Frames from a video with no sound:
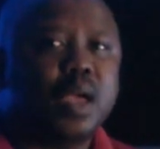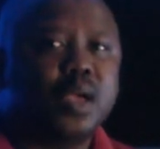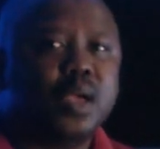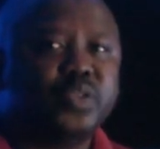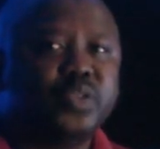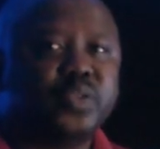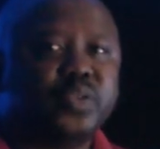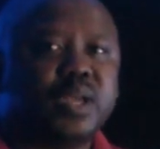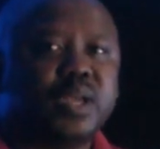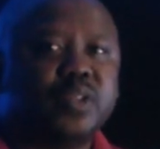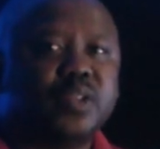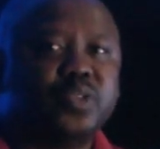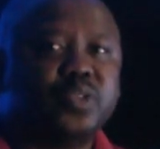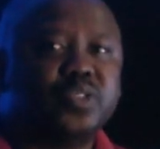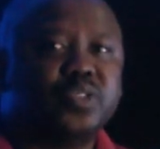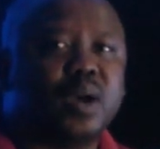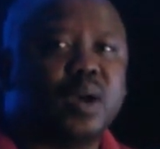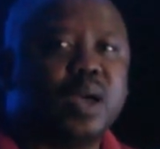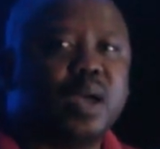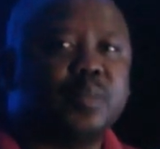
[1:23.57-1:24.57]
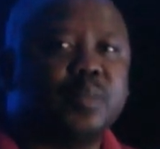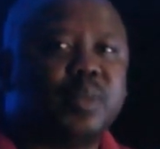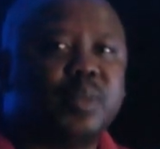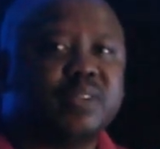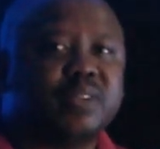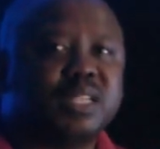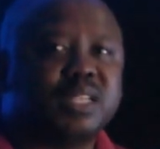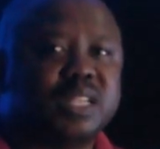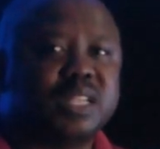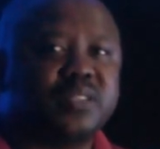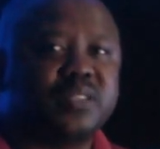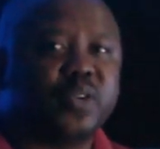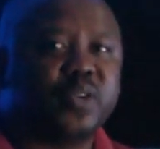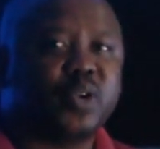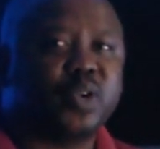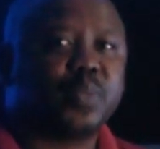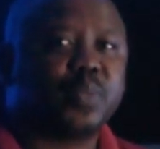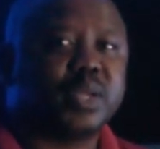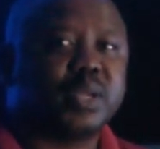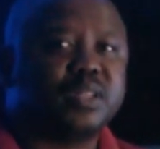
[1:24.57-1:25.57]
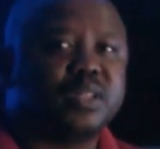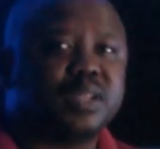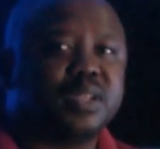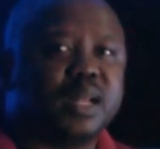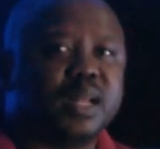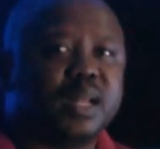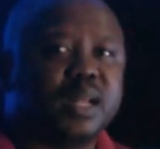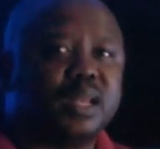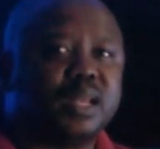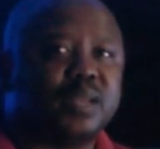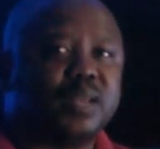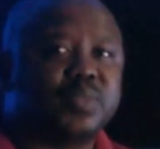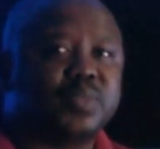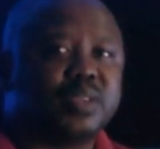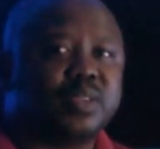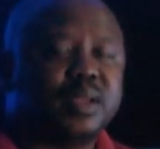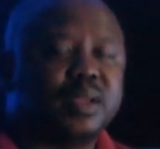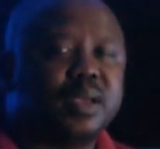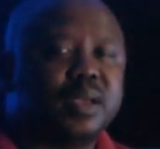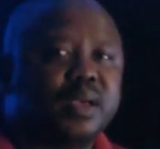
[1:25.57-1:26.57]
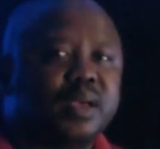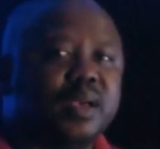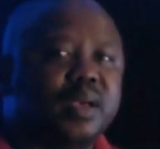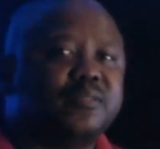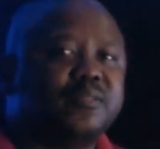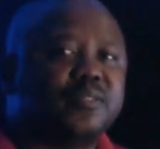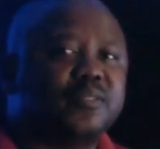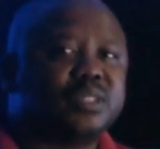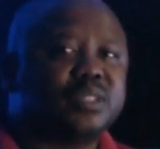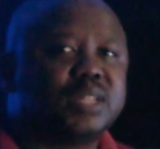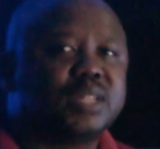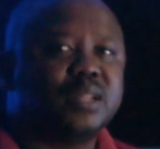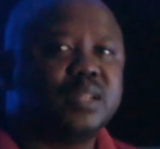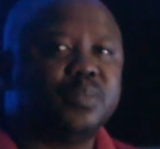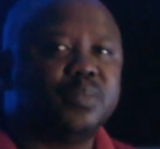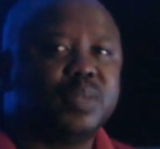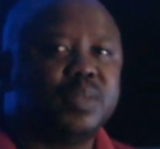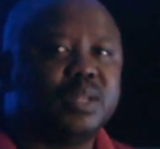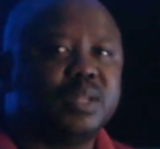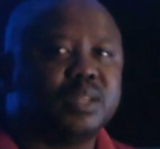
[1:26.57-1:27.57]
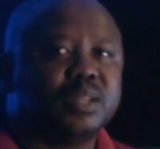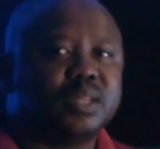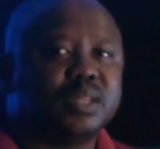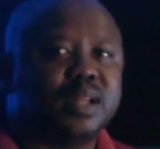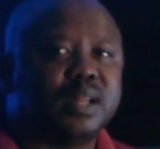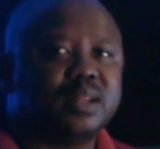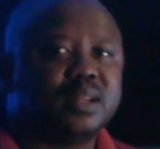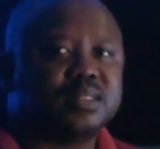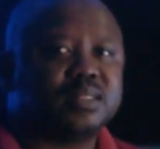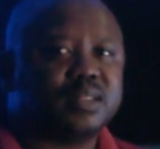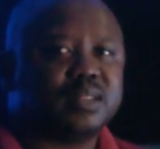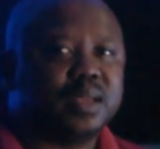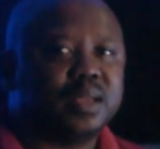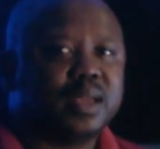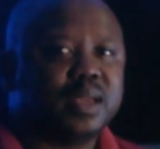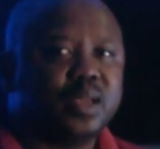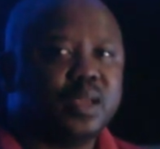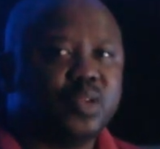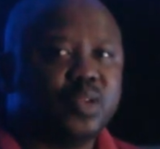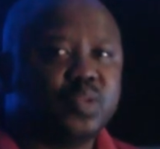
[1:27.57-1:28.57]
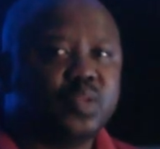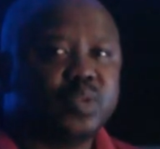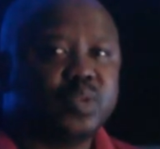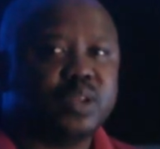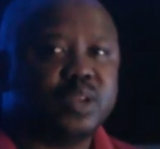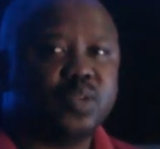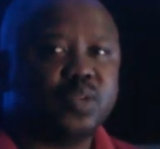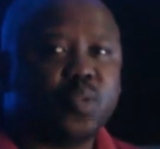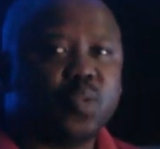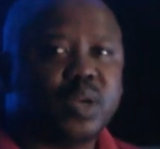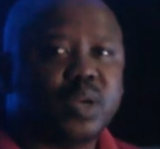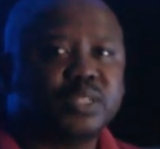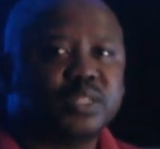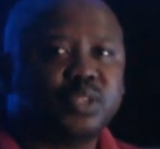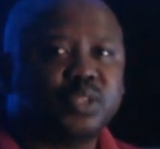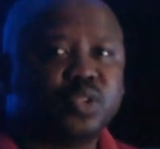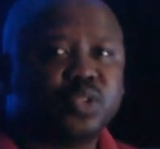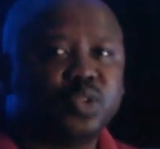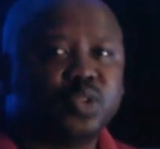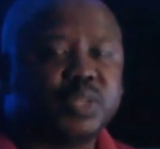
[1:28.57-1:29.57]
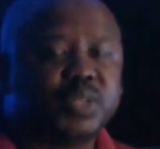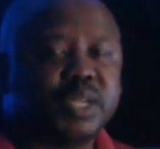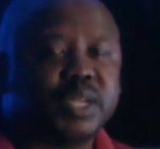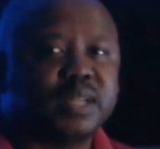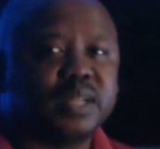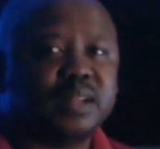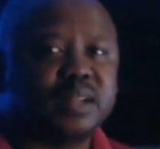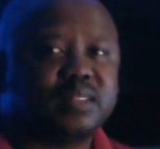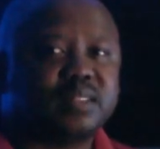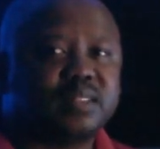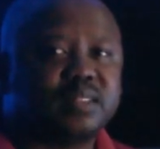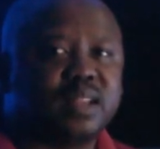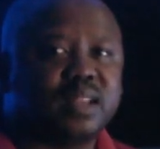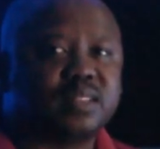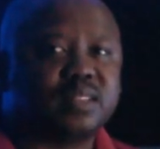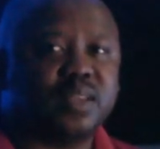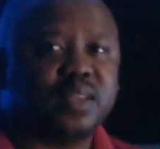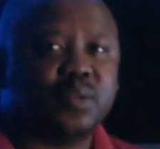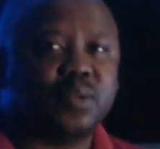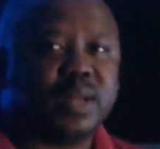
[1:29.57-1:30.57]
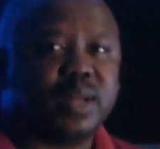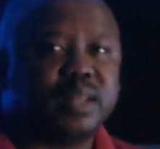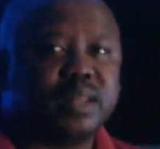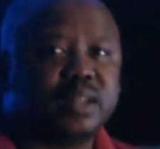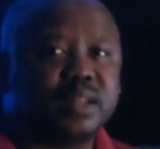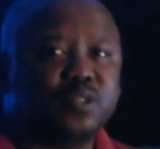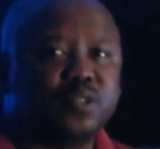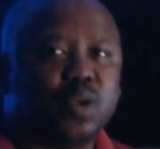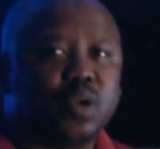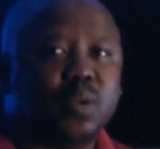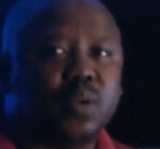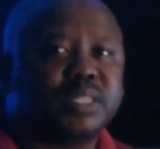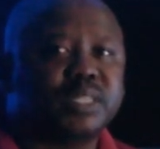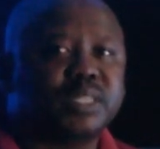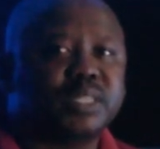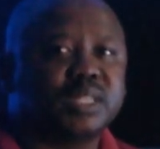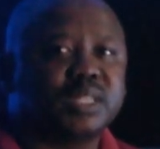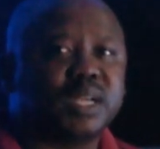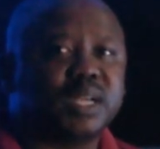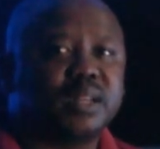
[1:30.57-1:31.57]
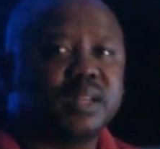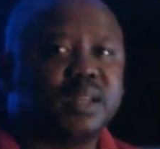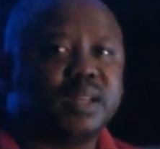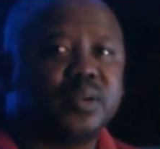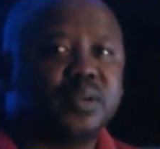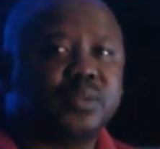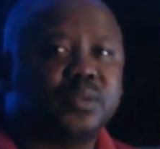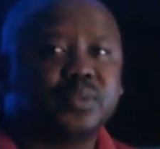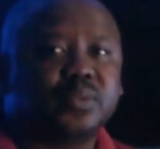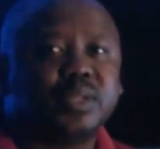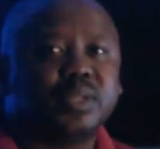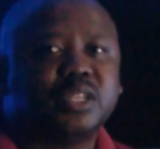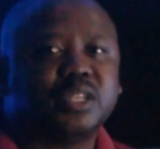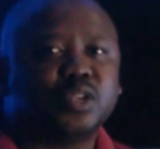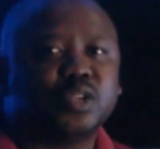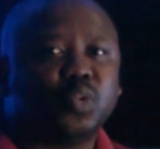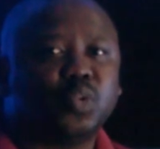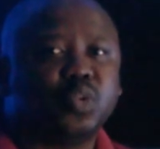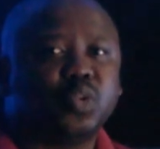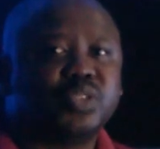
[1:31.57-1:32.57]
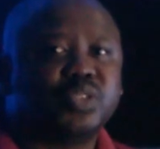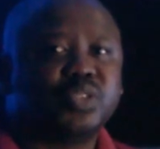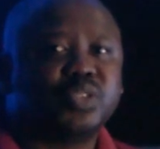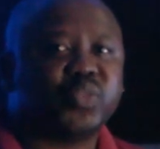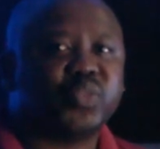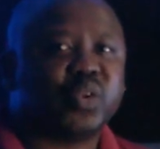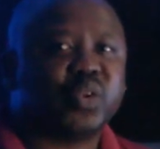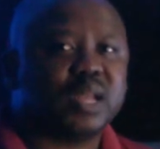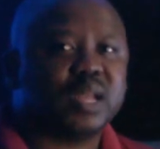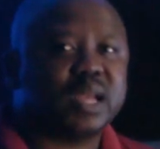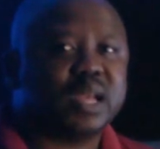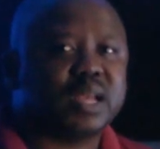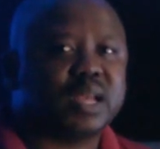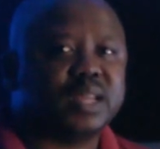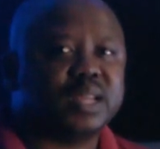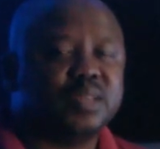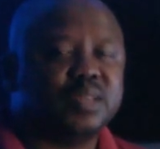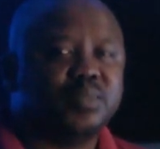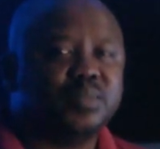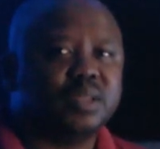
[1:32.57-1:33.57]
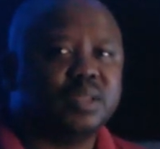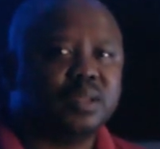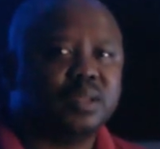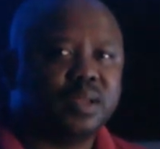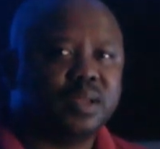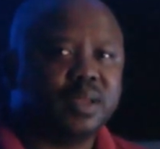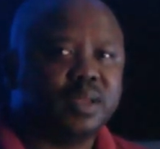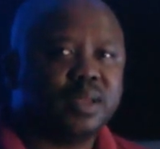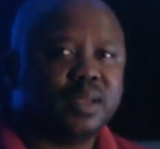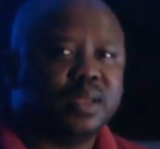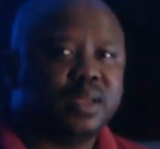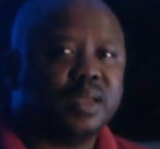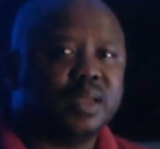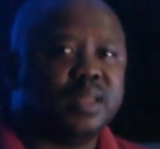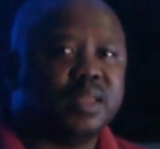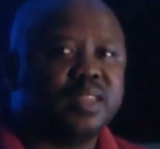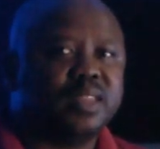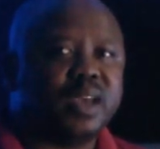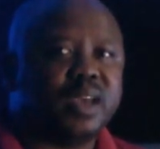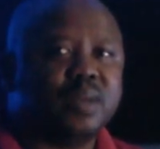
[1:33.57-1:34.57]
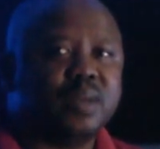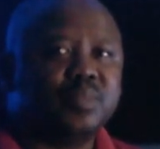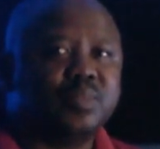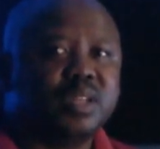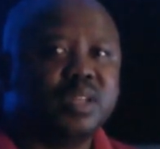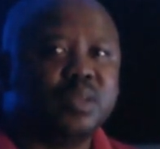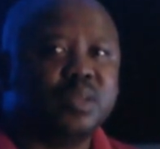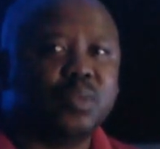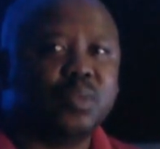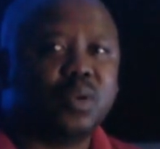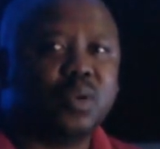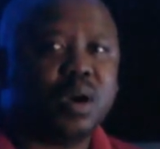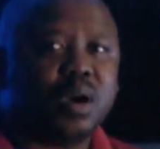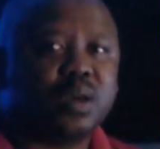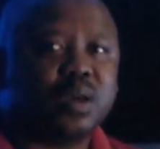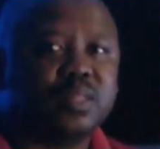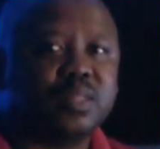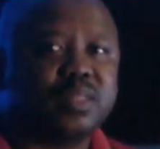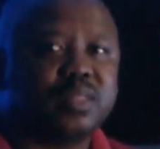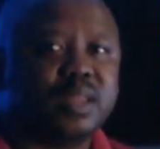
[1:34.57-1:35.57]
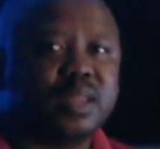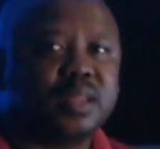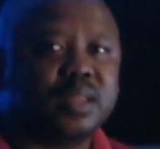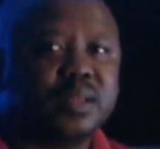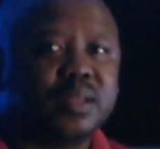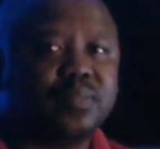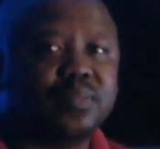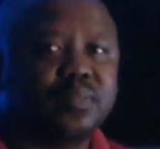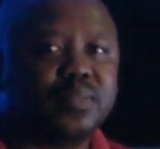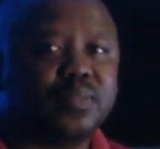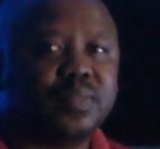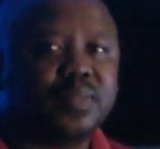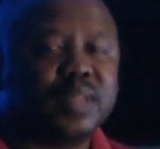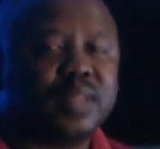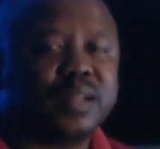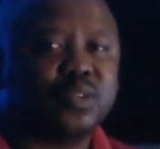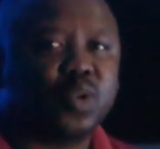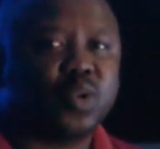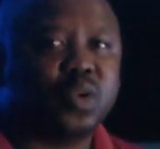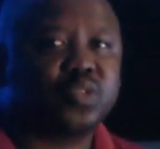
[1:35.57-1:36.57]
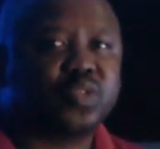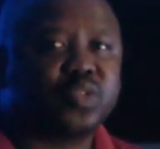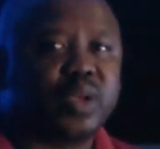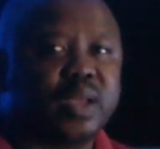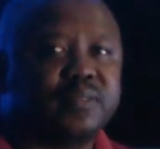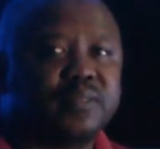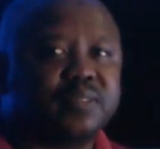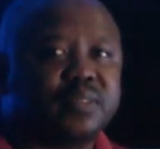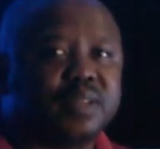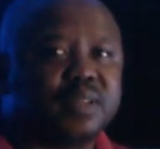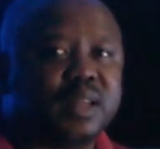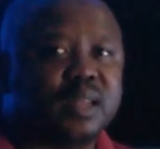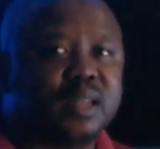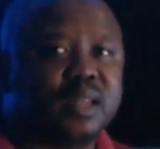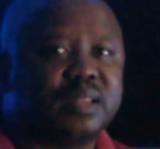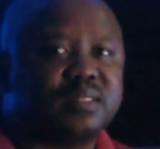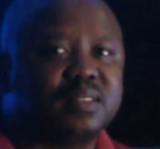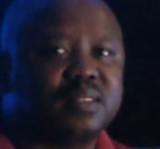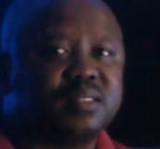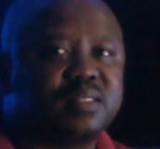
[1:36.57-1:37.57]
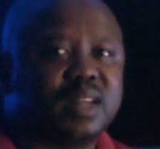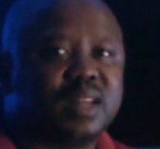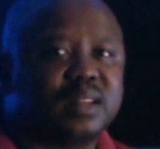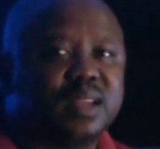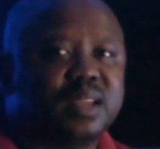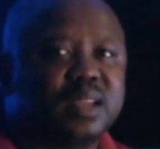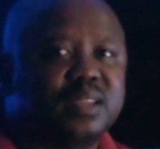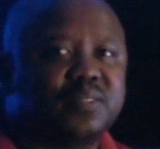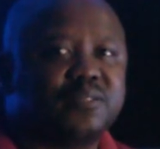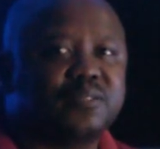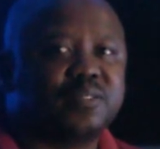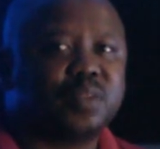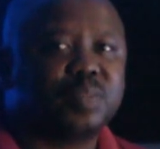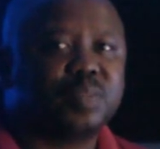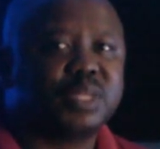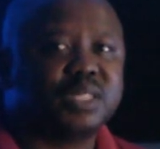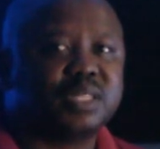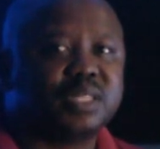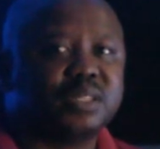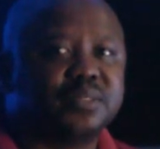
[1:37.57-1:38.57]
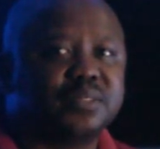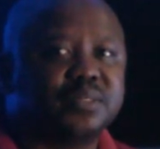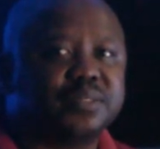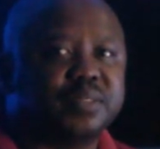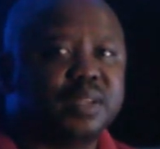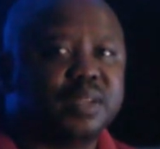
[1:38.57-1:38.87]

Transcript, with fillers: You can use your hypervisors for your practical labs, and for study materials, you can watch YouTube channels like the one that you are watching right now, Technology for All Academy, and there are many more out there that also have lessons that are informative,